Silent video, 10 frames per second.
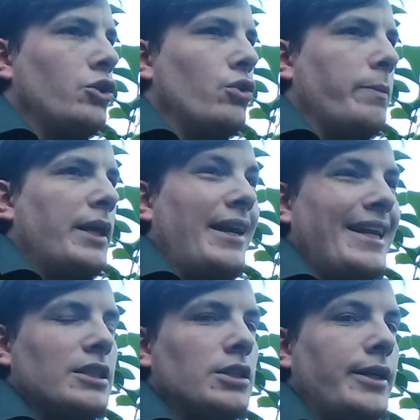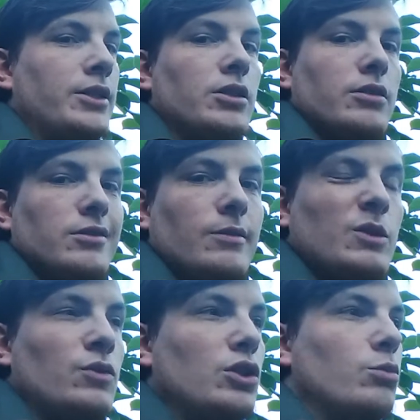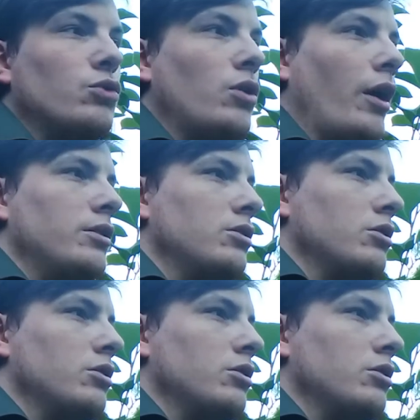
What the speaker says: European legislation in terms of human rights.